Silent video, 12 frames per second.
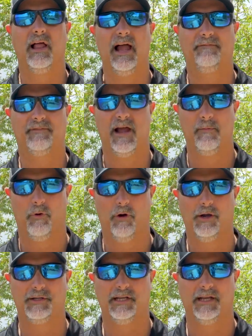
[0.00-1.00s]
lifetime
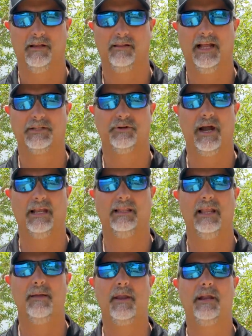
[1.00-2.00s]
warranty. That's right,
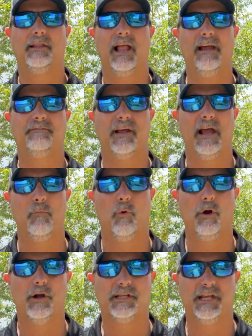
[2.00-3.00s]
limited lifetime
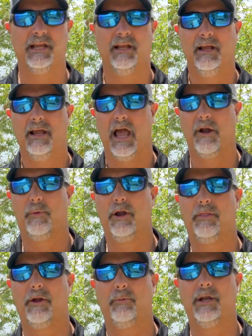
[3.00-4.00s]
warranty at a
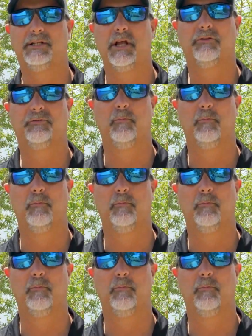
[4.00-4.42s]
reel that retails